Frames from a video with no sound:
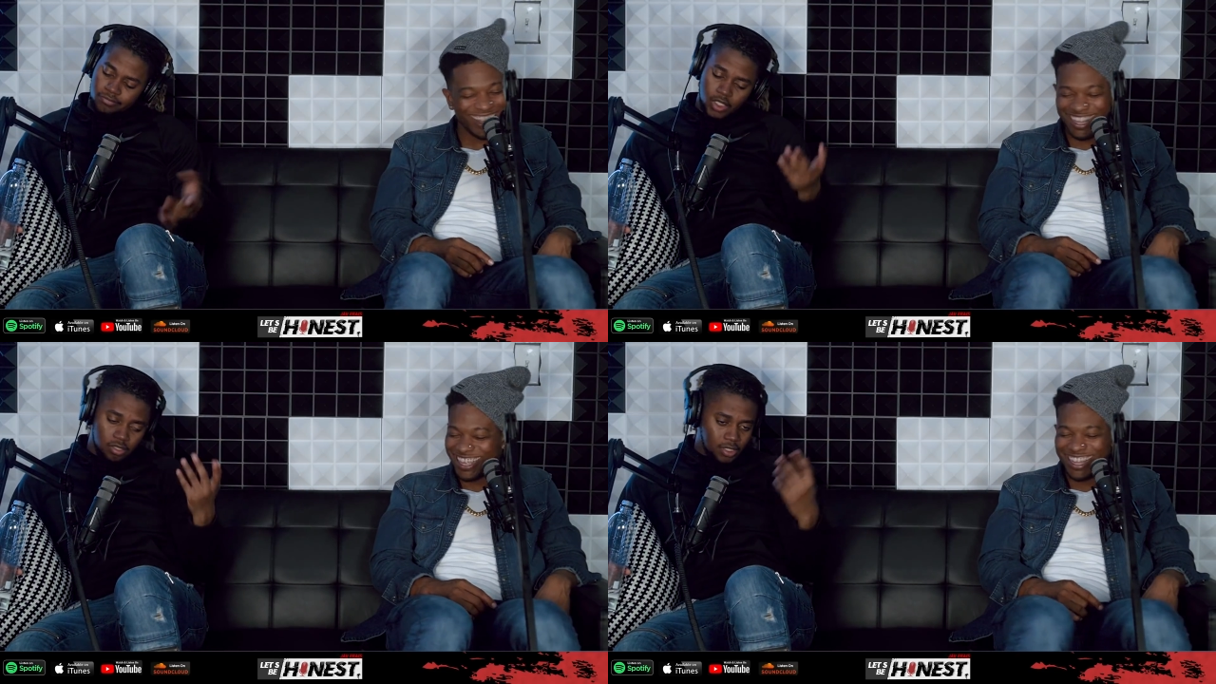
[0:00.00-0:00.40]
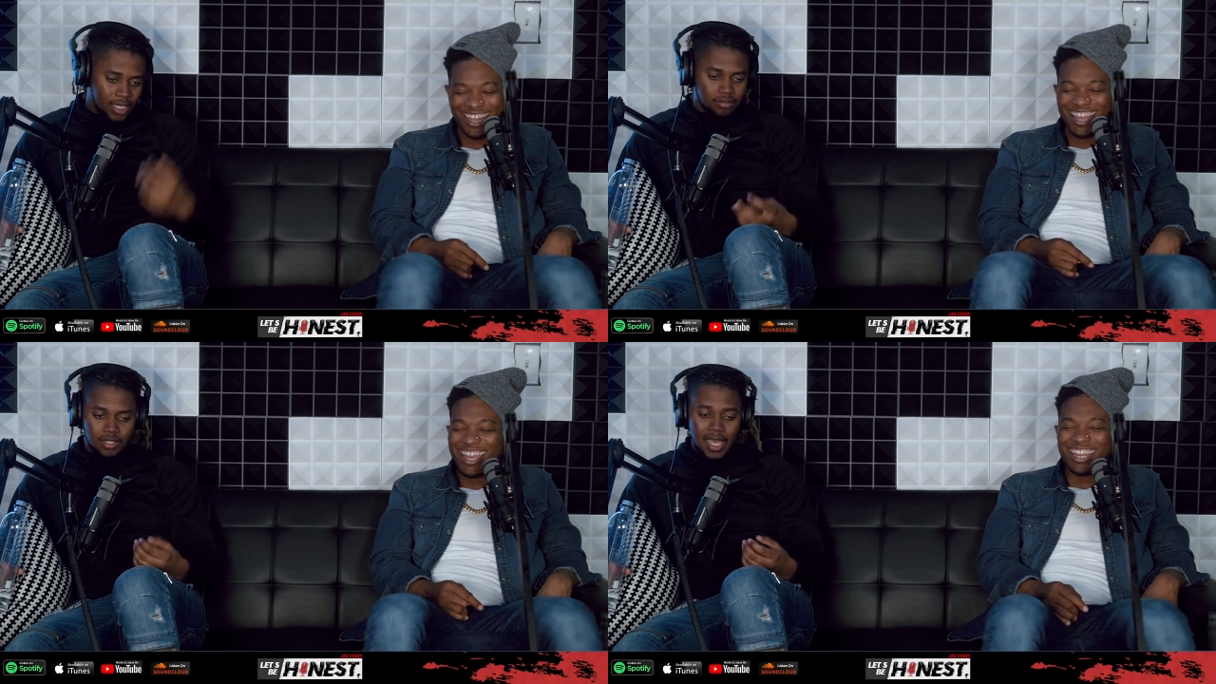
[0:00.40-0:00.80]
Speaker 1: Bro,
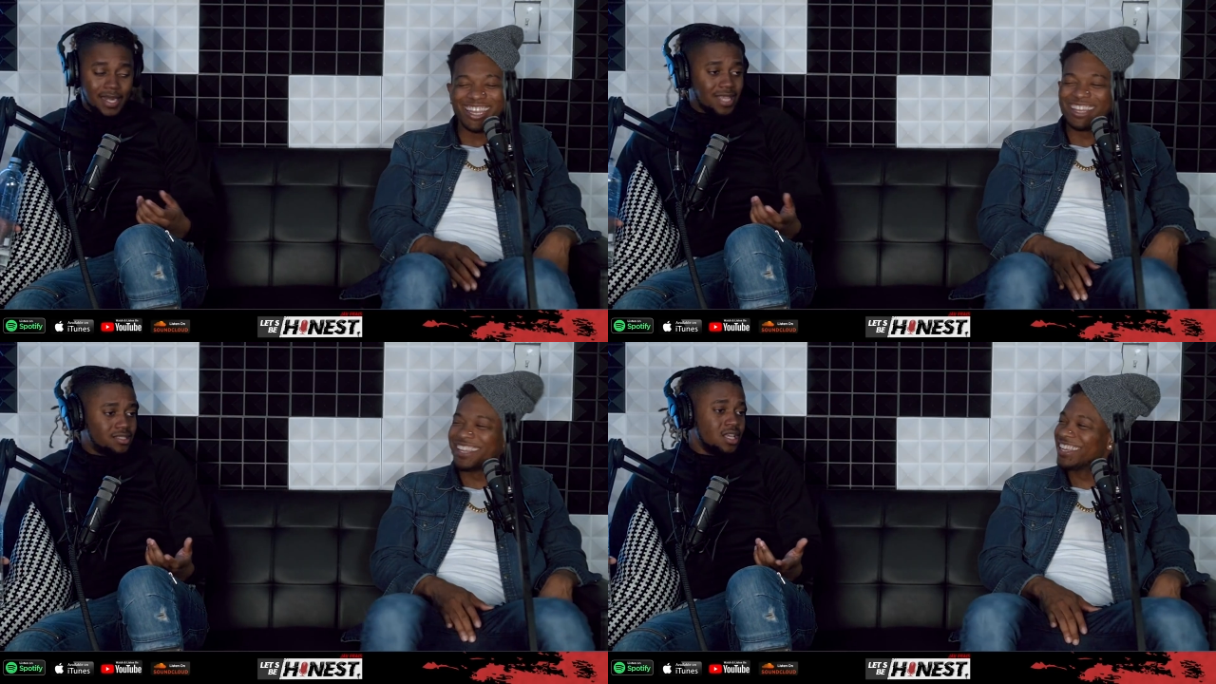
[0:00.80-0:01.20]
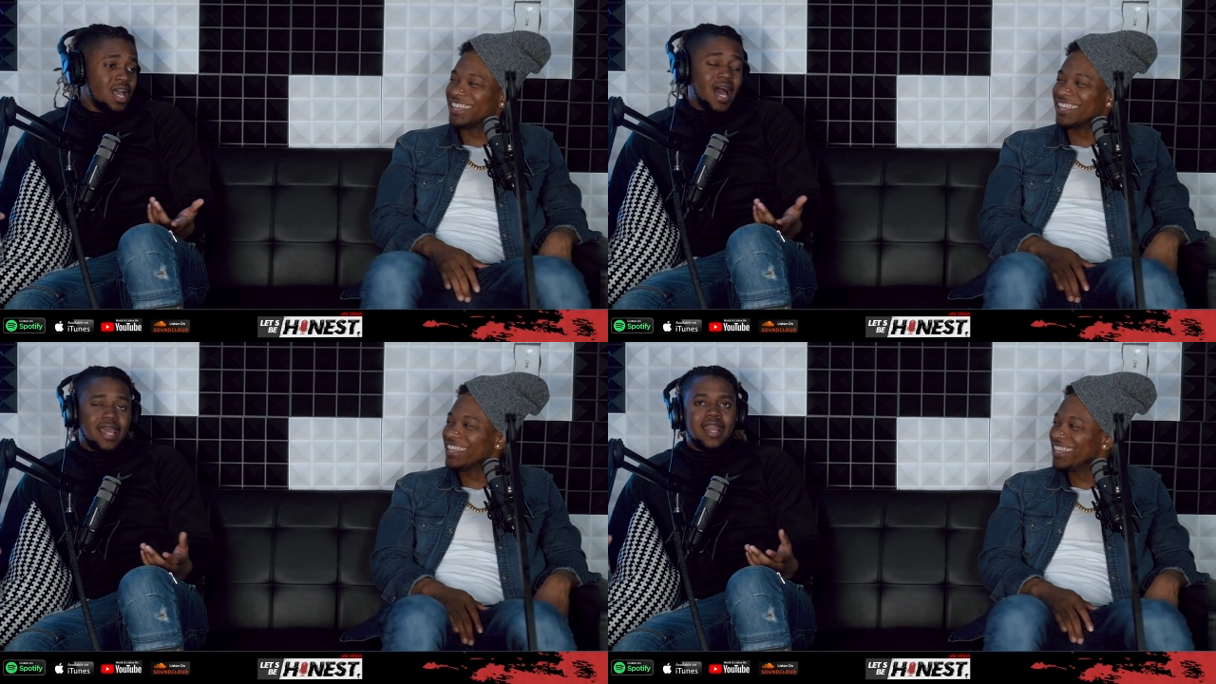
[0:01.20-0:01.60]
that, and that's
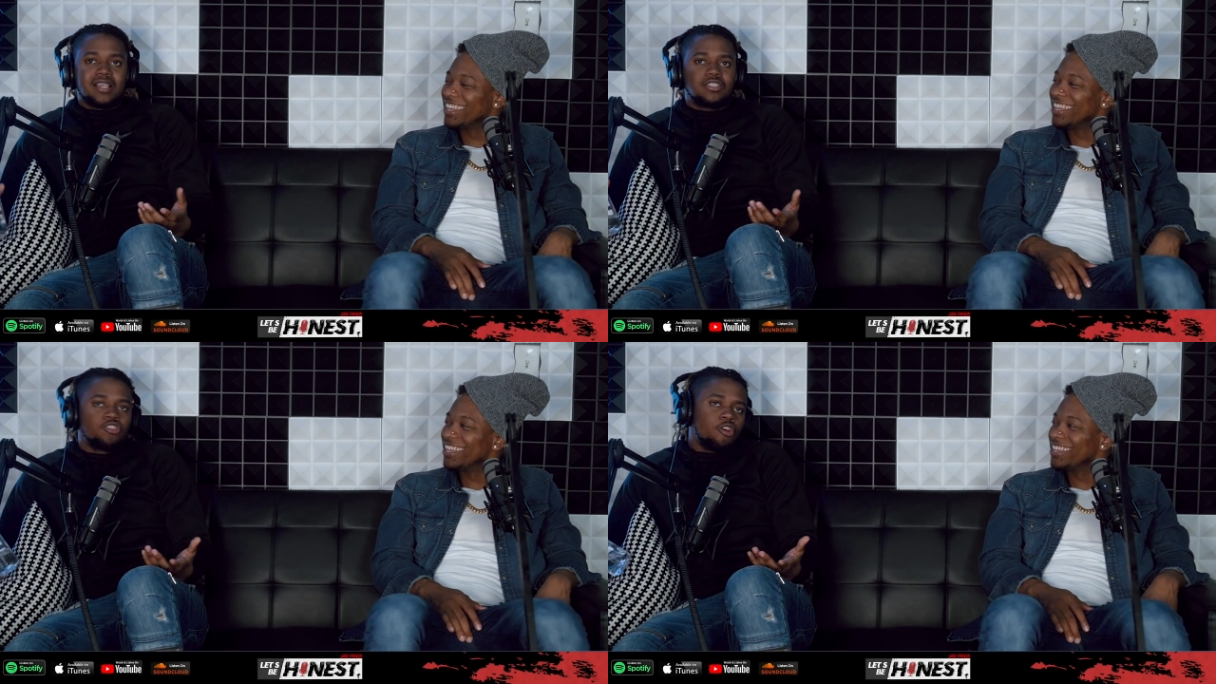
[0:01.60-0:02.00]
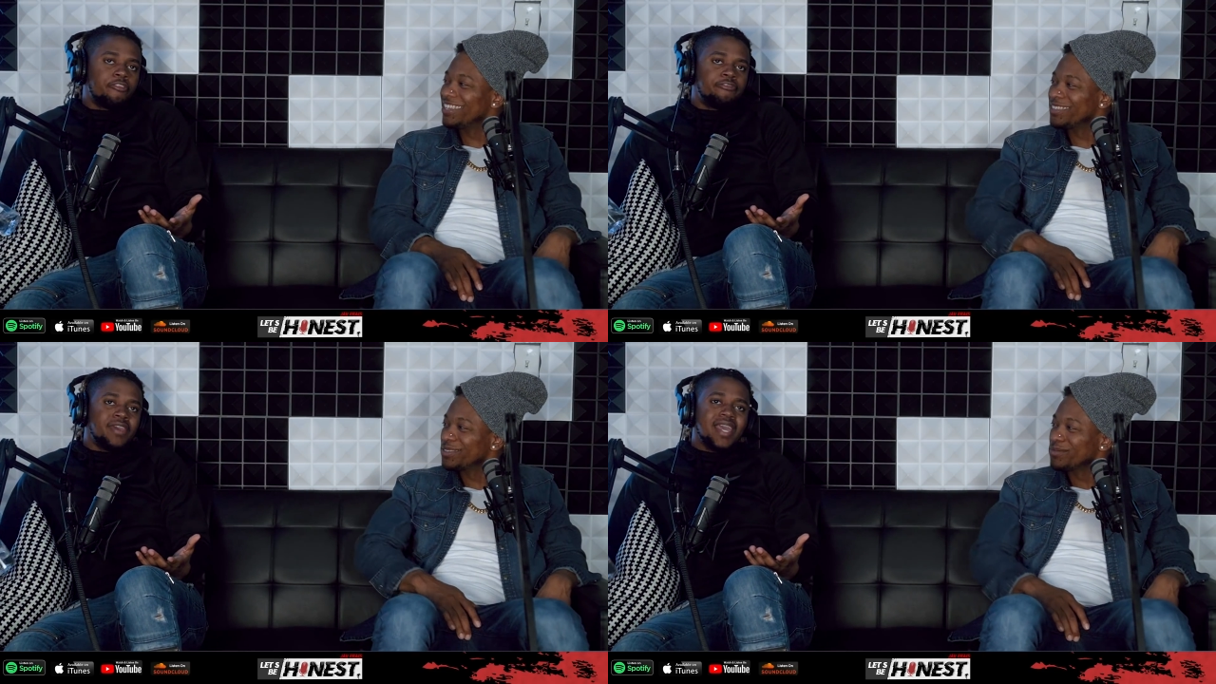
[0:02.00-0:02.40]
and that's so
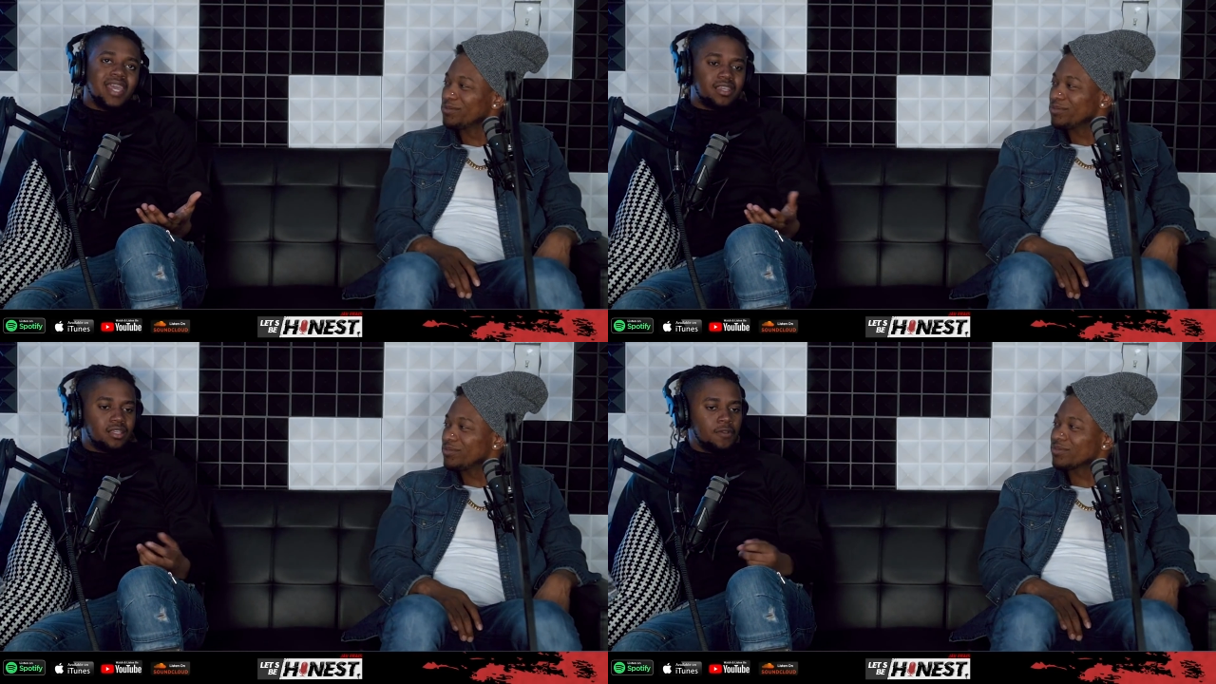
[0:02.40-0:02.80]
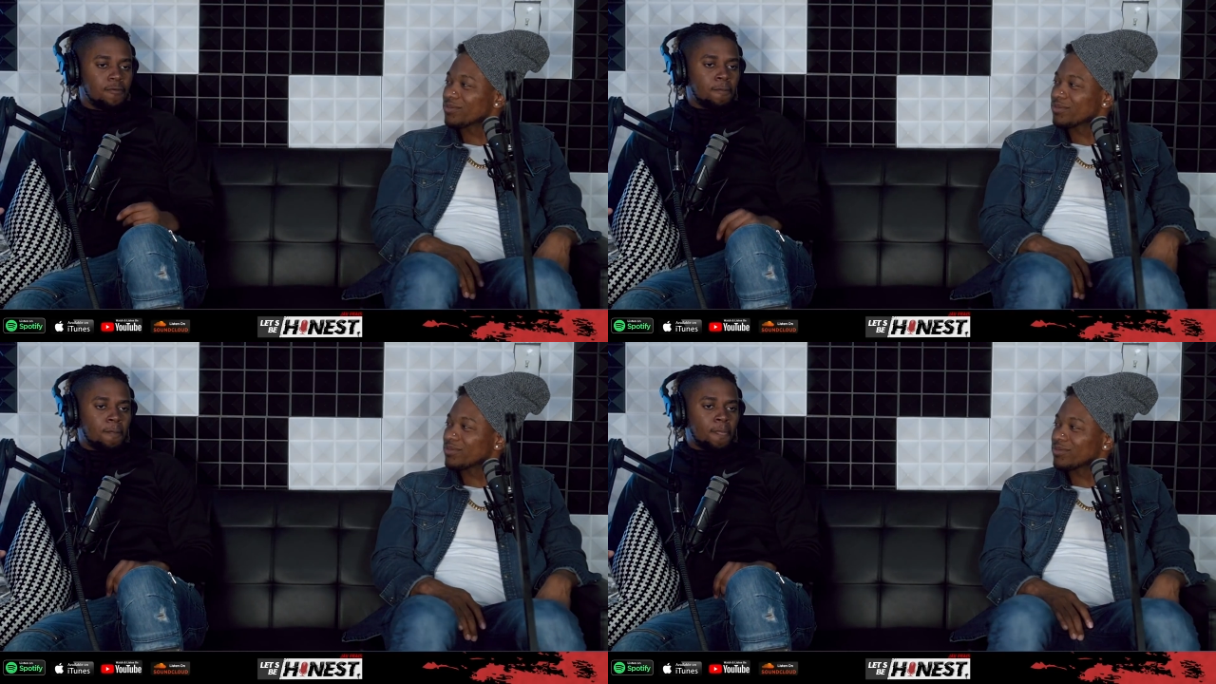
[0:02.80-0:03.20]
fake.
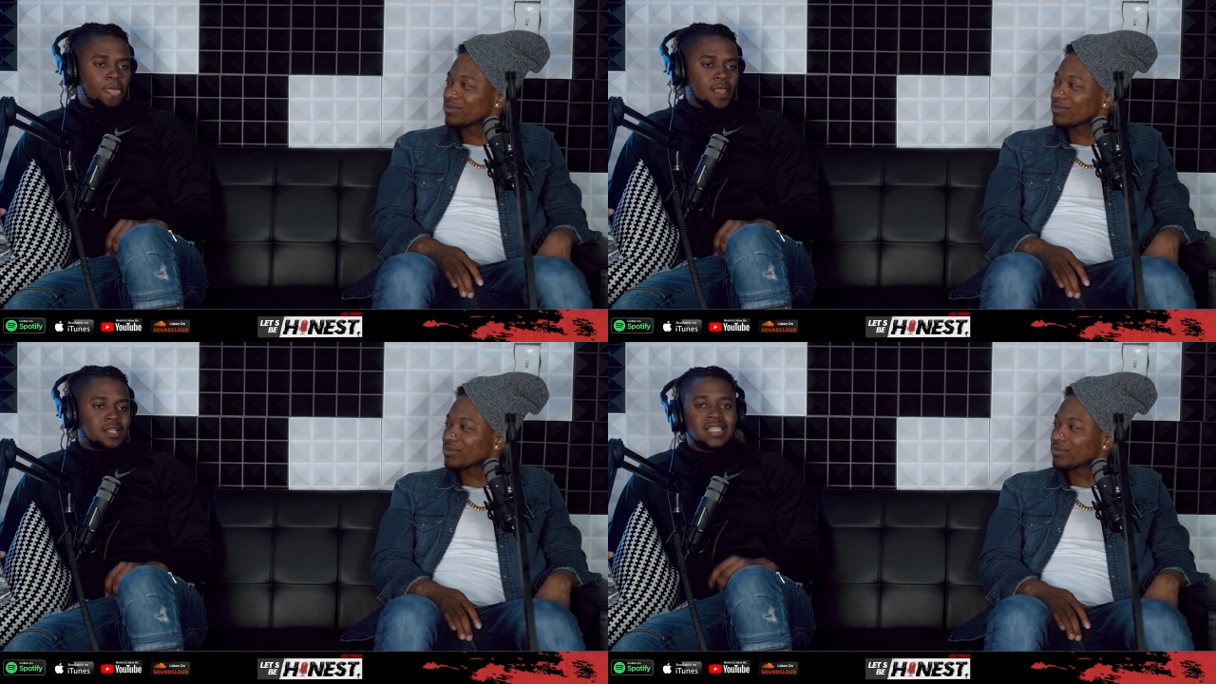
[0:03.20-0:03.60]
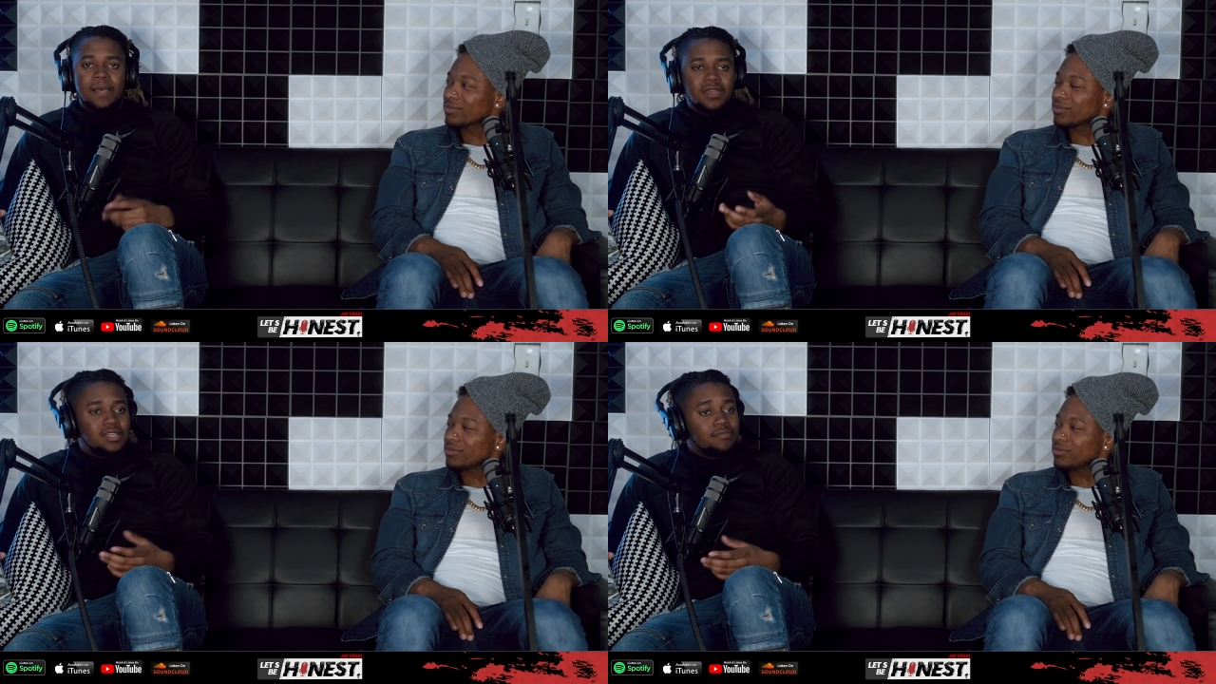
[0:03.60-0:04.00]
Sammy